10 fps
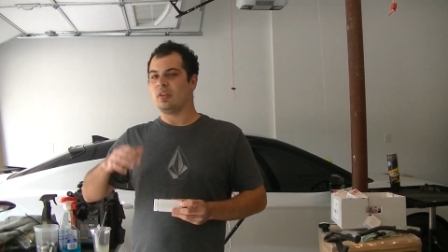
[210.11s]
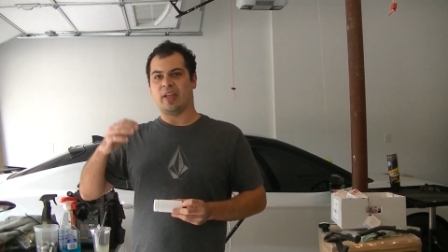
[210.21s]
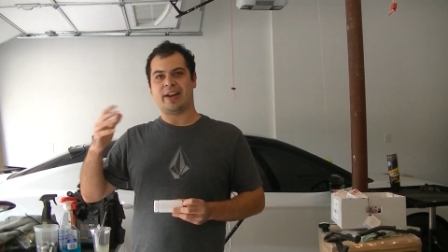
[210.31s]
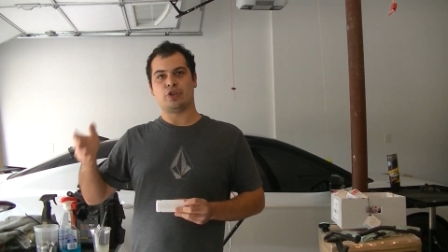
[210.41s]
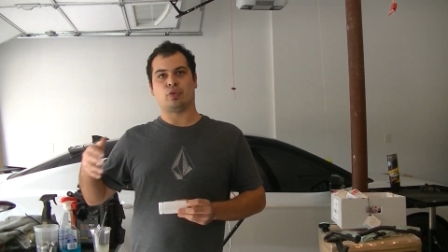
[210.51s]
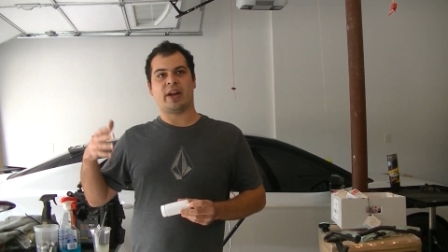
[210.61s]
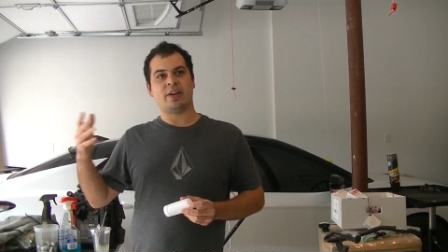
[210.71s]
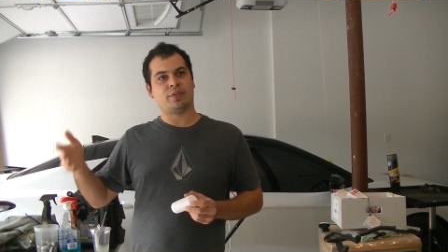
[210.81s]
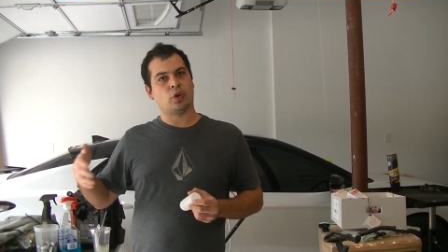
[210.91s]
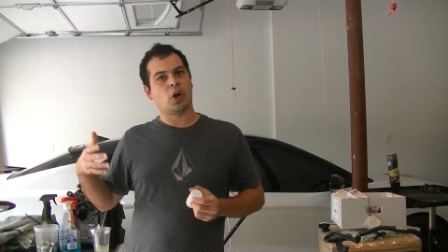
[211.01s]
let it drain
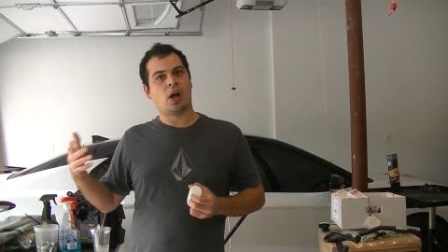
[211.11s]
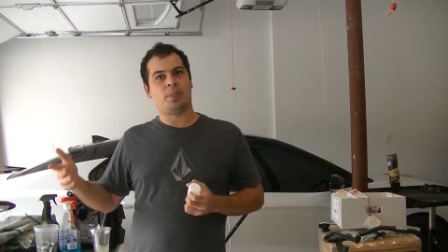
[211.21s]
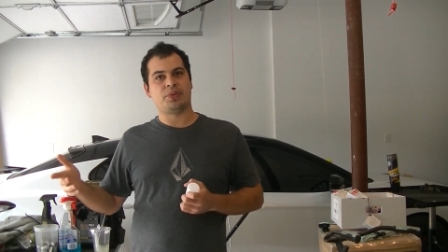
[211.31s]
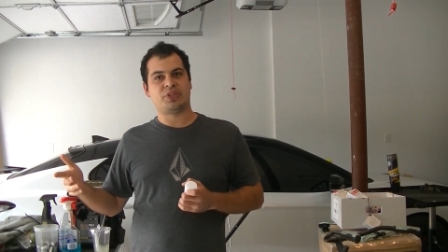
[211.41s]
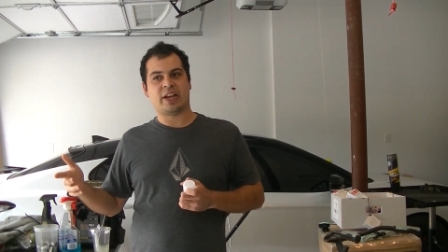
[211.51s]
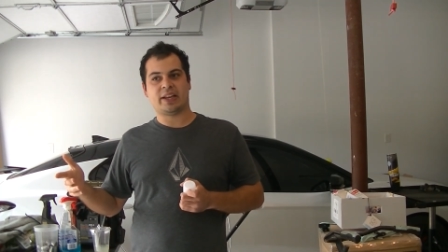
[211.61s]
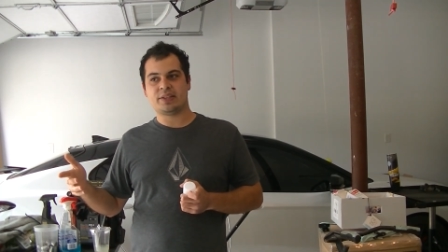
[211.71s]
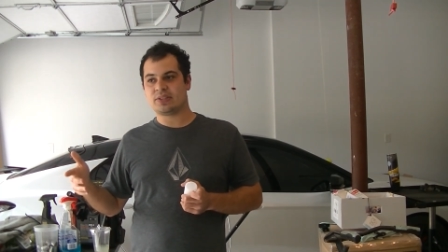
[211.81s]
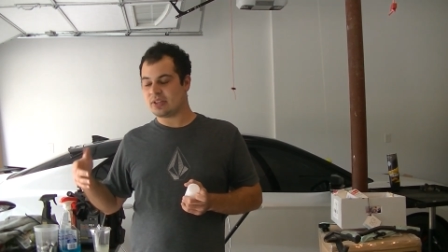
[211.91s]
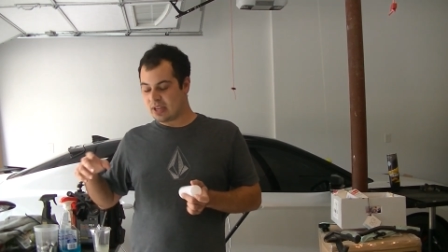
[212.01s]
for a couple
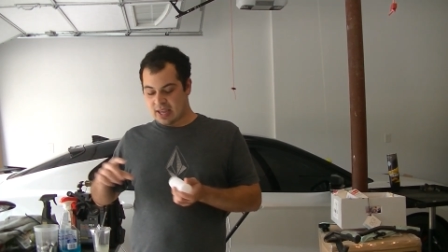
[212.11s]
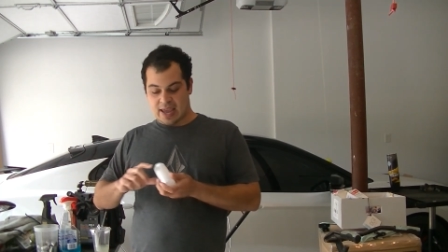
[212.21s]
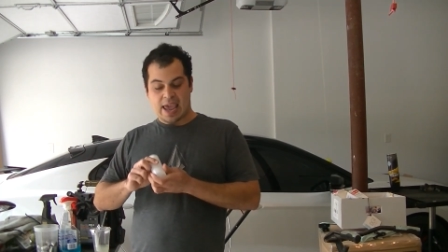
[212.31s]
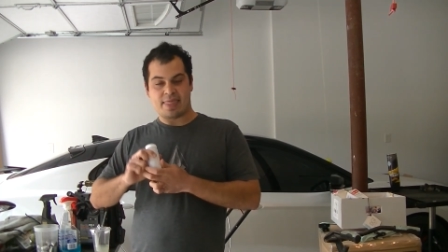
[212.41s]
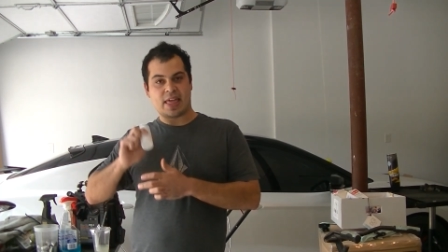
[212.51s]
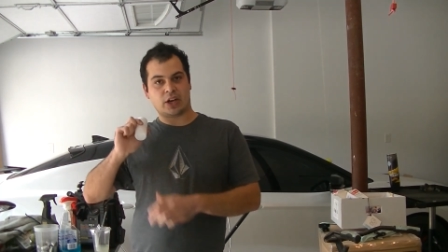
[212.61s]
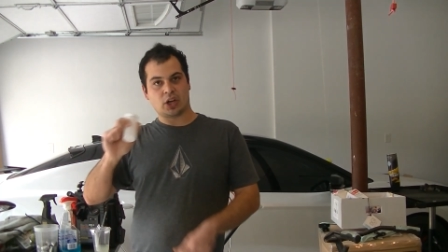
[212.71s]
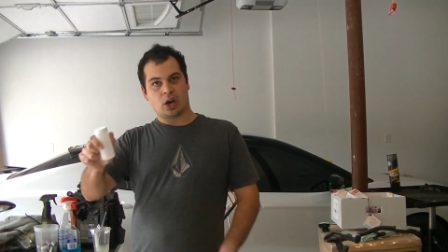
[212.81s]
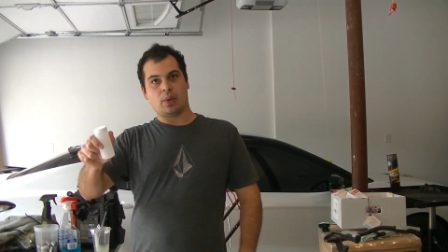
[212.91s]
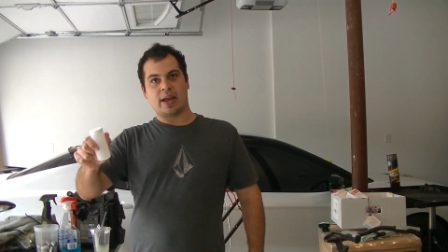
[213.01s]
seconds, and then
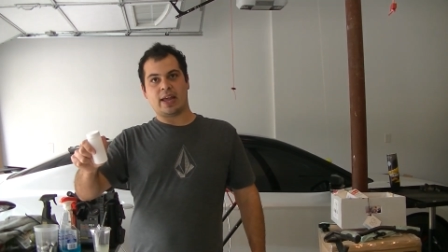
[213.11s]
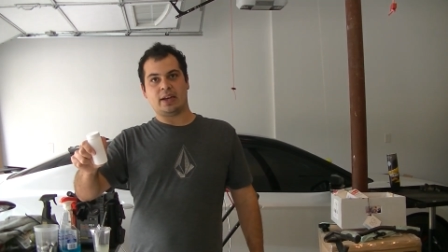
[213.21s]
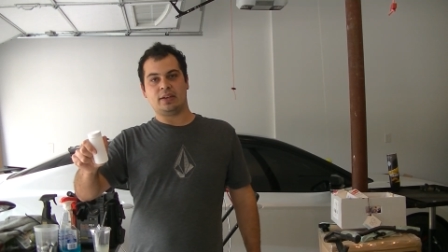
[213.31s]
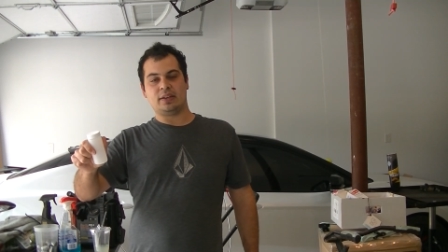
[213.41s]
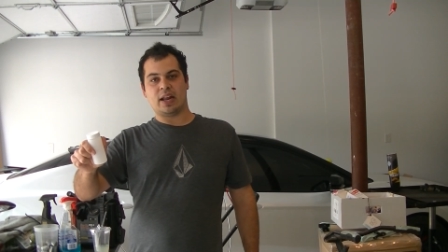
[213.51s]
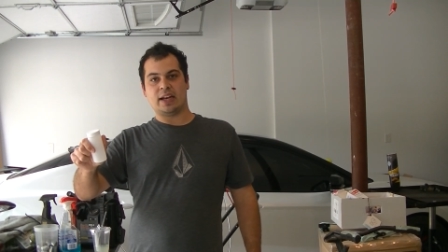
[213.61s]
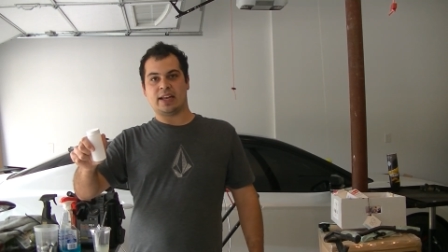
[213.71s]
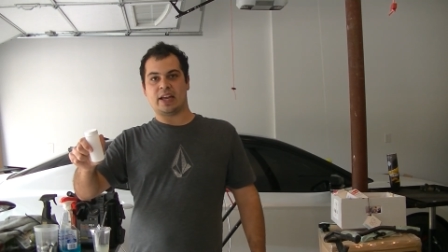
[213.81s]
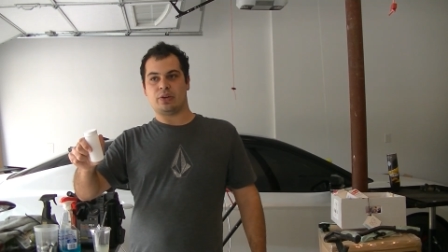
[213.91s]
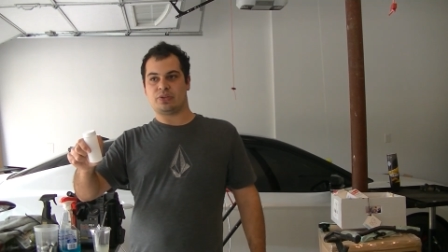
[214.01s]
go ahead and
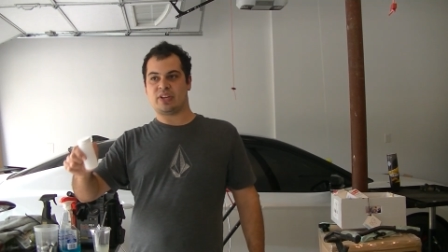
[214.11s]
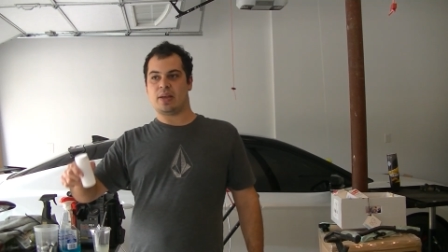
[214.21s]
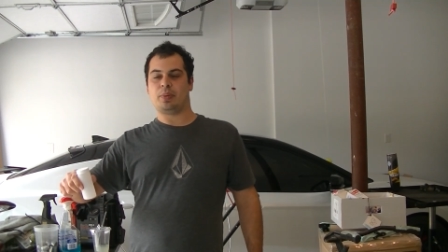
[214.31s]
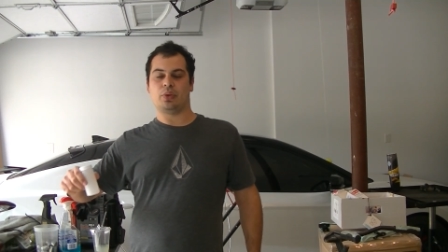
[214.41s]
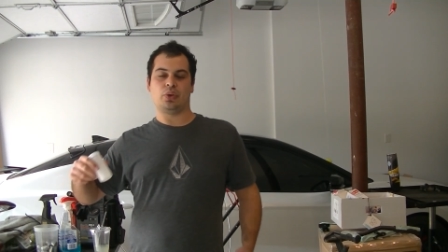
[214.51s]
get your sample.